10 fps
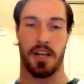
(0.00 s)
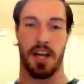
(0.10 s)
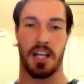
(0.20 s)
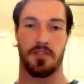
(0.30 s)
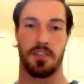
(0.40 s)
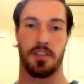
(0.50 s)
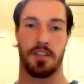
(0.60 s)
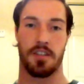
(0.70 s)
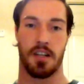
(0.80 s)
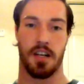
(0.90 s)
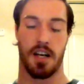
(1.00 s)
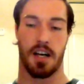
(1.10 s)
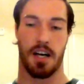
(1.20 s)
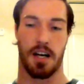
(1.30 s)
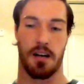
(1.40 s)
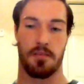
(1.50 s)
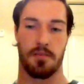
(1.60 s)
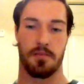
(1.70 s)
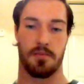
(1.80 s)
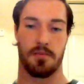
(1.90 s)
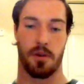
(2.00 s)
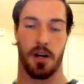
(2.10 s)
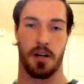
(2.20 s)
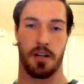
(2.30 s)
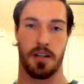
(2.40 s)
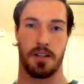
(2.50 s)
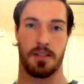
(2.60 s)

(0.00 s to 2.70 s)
Nashville, uh, where.